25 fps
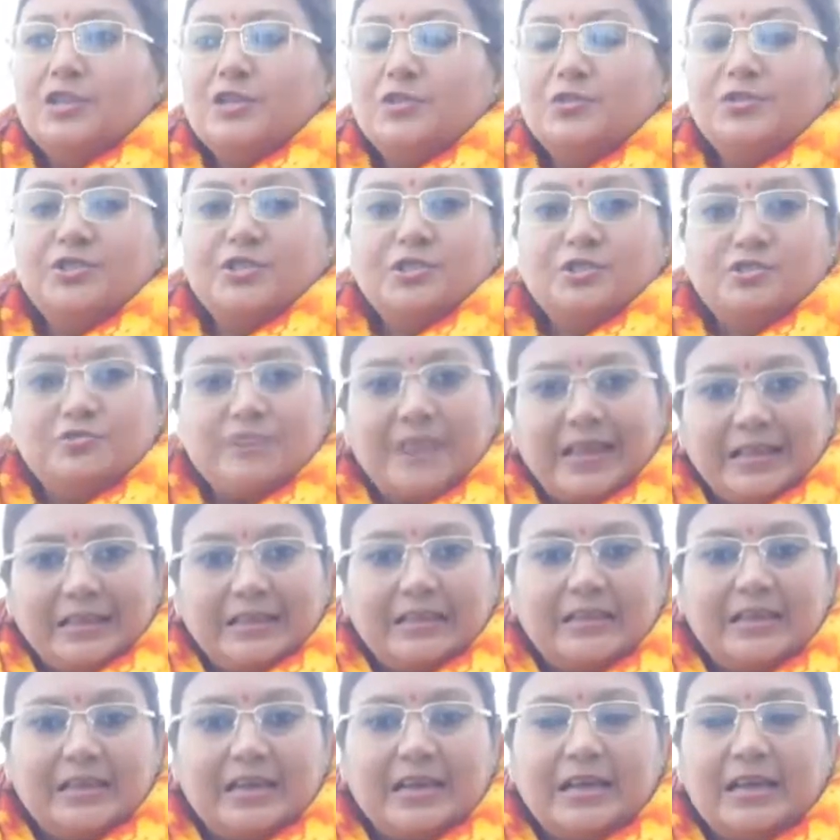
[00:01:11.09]
To
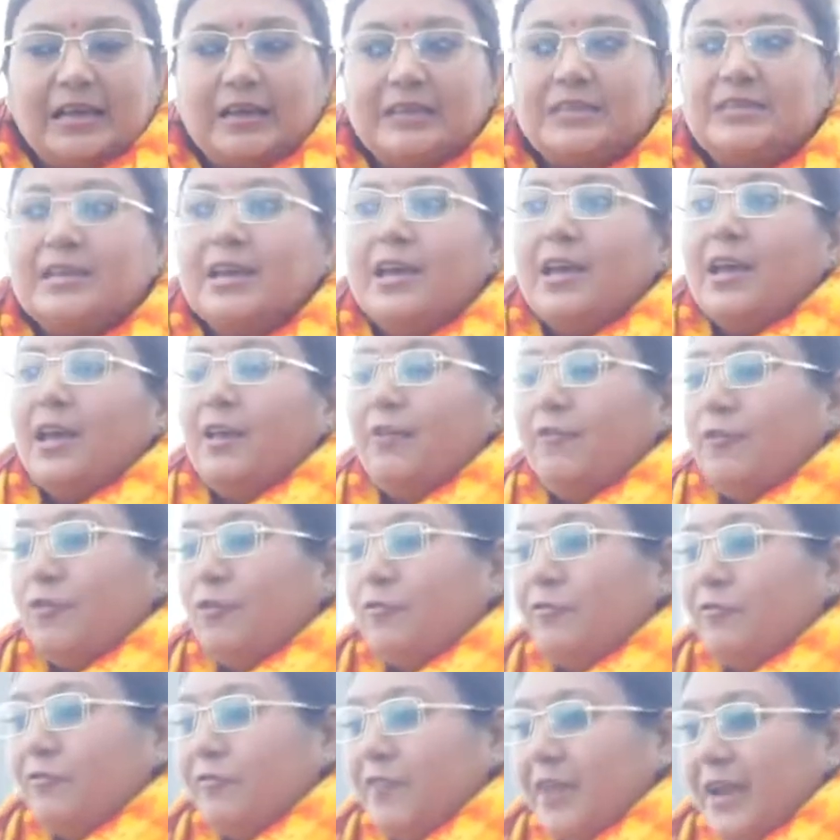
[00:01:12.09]
strengthen it, if
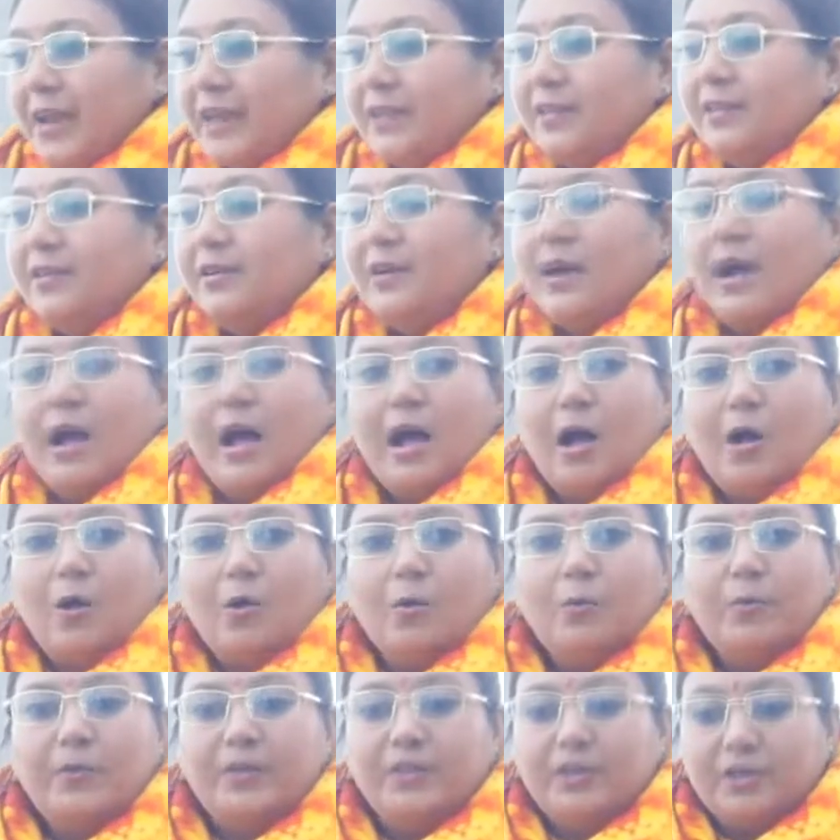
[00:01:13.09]
you feed the
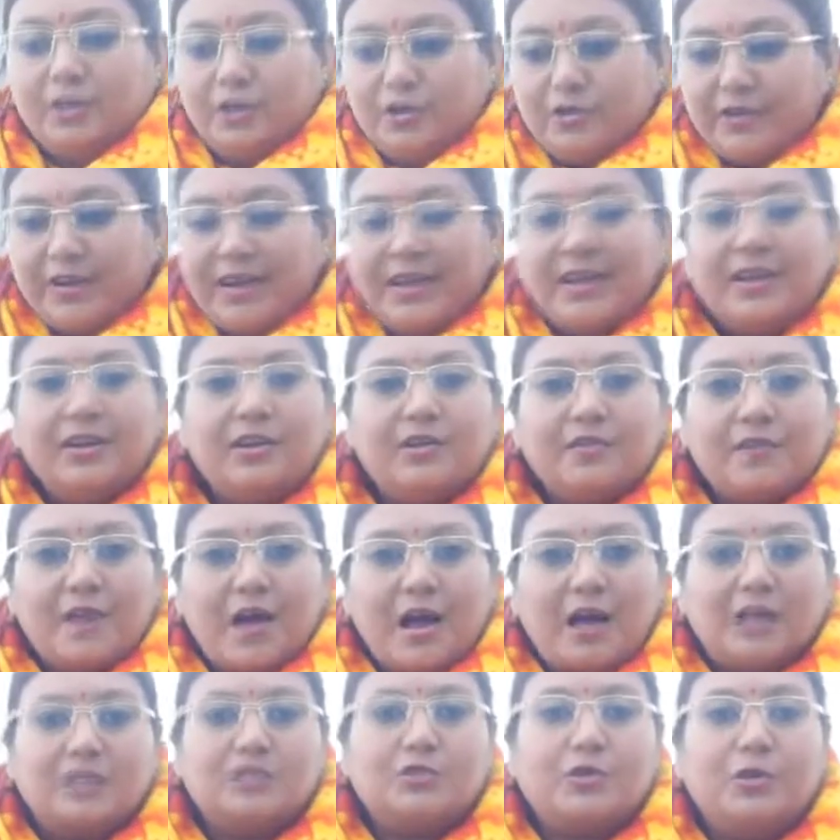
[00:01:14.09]
cow with the green
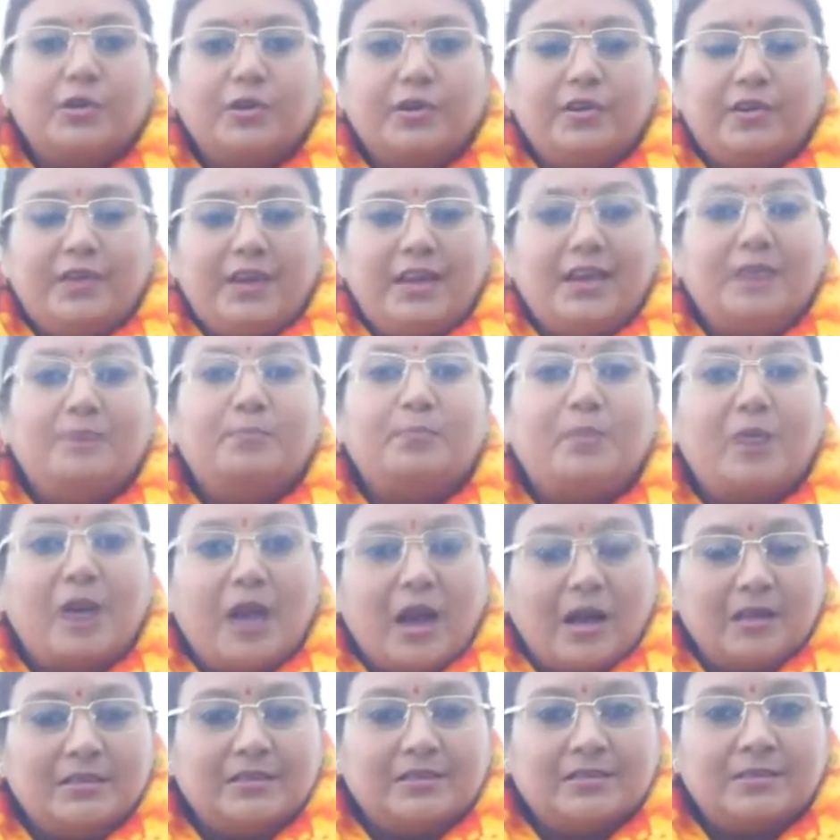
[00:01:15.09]
grass or green
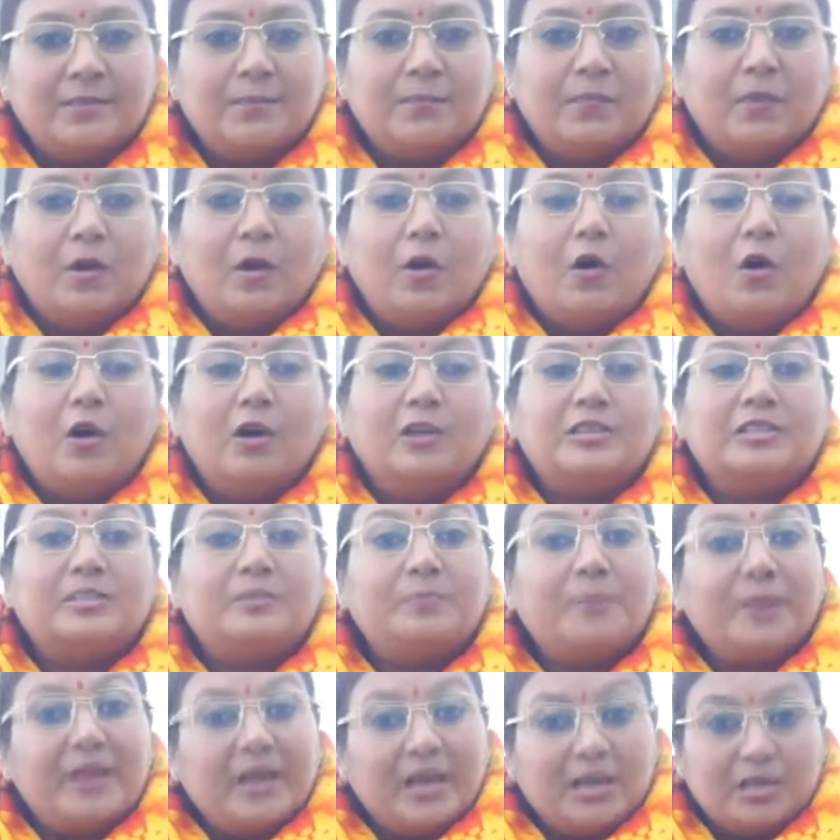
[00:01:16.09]
plants or
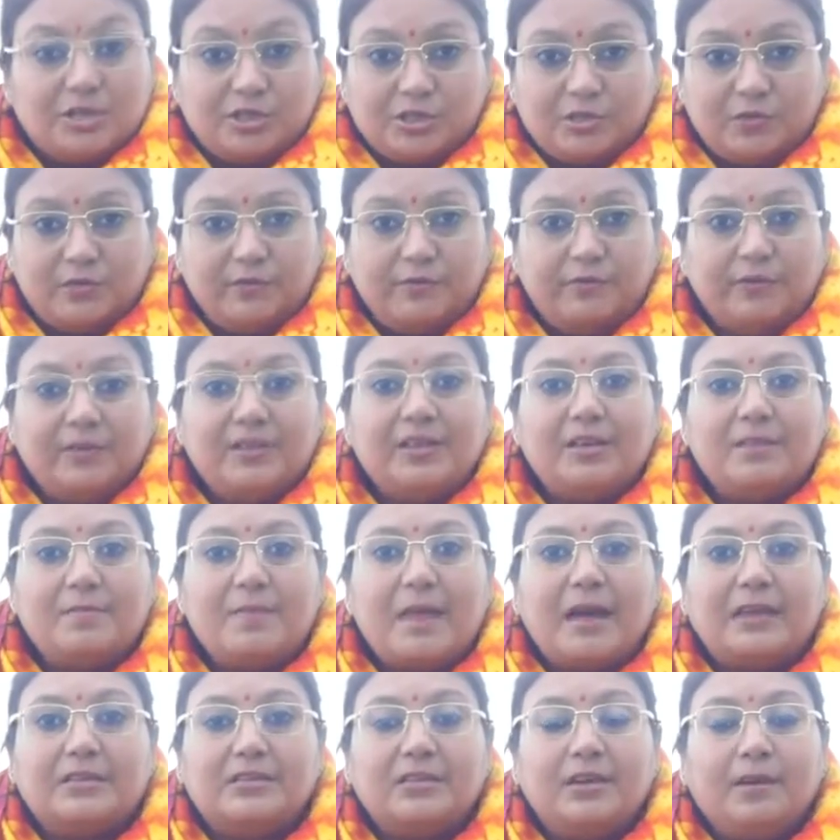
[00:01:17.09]
spinach for that
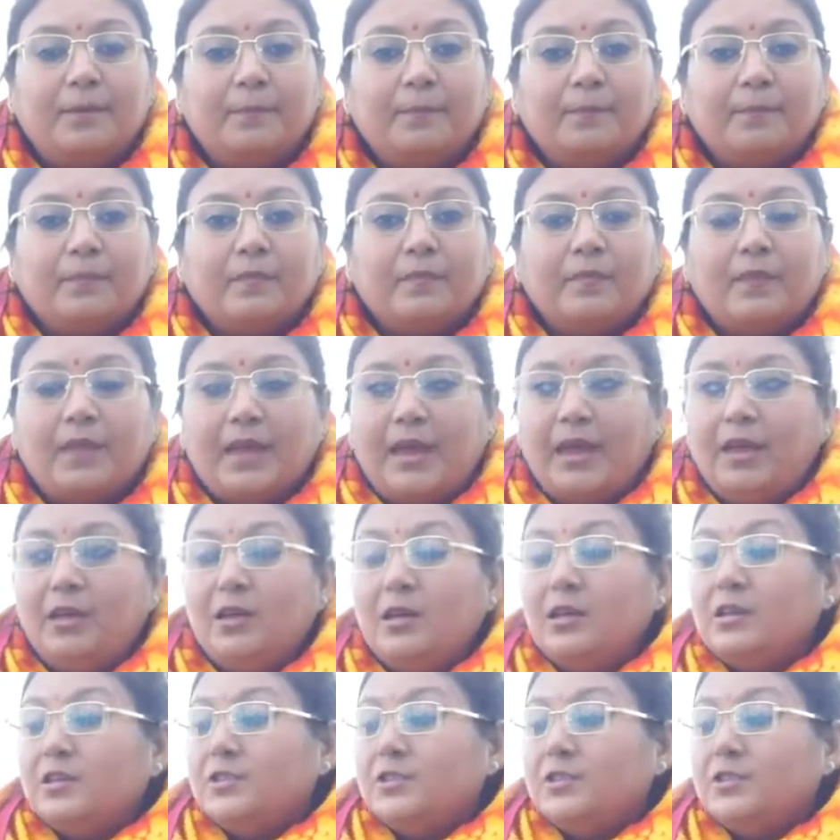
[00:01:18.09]
matter, okay?